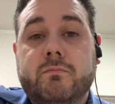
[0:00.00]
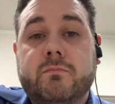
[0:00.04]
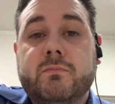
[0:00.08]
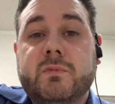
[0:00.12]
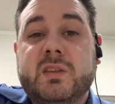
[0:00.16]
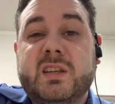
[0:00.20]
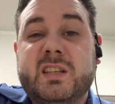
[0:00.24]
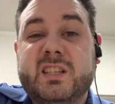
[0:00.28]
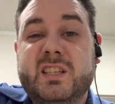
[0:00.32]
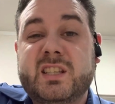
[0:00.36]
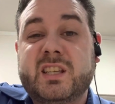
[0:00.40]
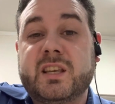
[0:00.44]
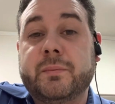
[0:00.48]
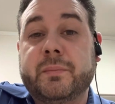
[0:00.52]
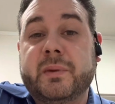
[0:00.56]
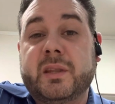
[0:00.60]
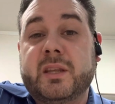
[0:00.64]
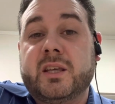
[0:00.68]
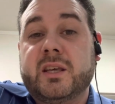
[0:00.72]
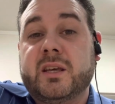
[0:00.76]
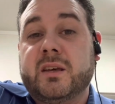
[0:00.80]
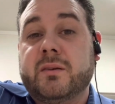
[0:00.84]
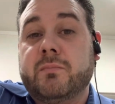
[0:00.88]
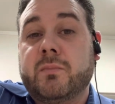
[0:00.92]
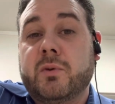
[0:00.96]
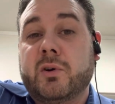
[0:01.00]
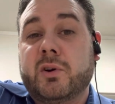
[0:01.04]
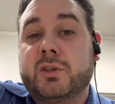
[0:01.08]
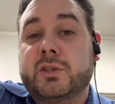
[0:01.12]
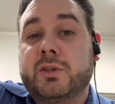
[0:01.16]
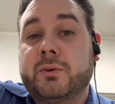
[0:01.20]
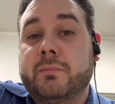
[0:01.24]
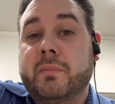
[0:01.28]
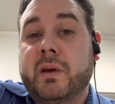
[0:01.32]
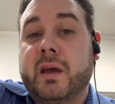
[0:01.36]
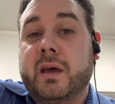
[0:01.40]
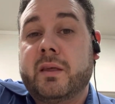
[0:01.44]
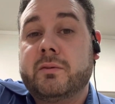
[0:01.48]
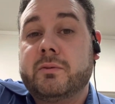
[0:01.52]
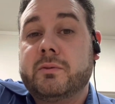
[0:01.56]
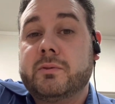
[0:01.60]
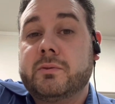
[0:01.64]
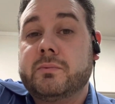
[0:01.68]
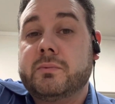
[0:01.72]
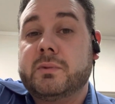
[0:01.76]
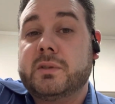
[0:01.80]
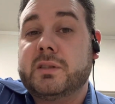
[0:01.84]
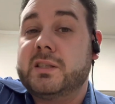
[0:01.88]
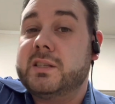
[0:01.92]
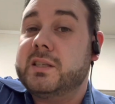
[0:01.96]
As Eminem Marshall Mathers
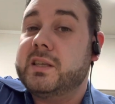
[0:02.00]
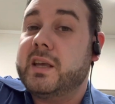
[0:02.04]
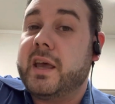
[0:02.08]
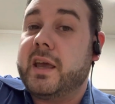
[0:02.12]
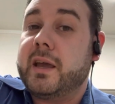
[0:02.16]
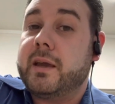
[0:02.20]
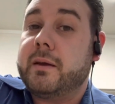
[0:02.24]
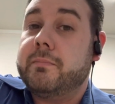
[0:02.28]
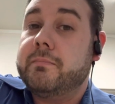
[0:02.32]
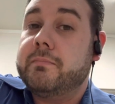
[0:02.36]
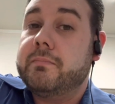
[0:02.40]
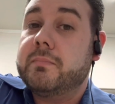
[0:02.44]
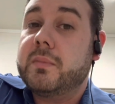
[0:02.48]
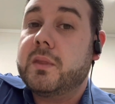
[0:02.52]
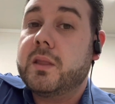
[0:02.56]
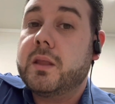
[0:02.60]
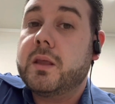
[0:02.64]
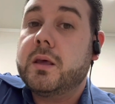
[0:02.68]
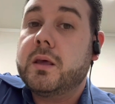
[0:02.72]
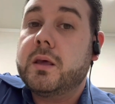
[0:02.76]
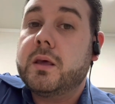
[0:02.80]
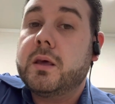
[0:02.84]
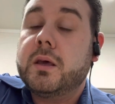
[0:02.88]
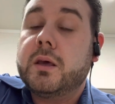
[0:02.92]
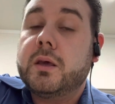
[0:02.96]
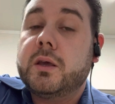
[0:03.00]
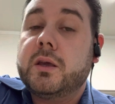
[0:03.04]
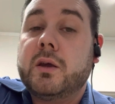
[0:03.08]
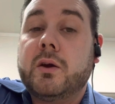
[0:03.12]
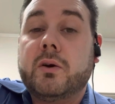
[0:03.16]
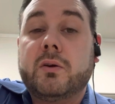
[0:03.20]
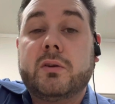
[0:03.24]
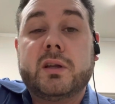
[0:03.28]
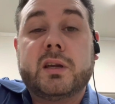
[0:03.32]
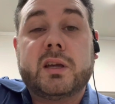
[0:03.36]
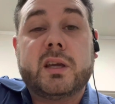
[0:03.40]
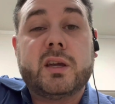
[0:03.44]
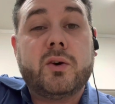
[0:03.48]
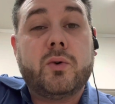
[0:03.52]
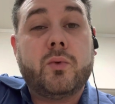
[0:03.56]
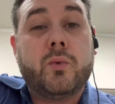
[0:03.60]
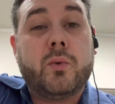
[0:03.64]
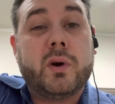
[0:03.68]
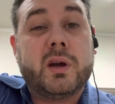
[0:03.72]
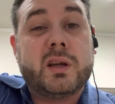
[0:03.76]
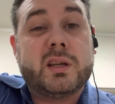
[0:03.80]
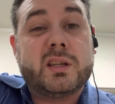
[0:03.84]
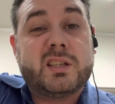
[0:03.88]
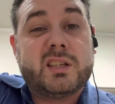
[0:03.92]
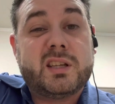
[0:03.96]
would say, you only get
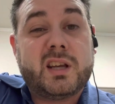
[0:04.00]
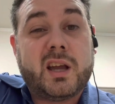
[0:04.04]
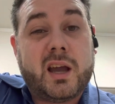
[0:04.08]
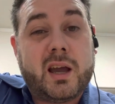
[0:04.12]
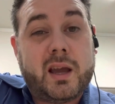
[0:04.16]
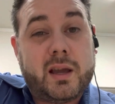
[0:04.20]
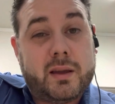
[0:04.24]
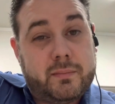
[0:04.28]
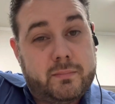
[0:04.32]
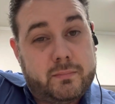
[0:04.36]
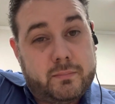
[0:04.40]
one shot.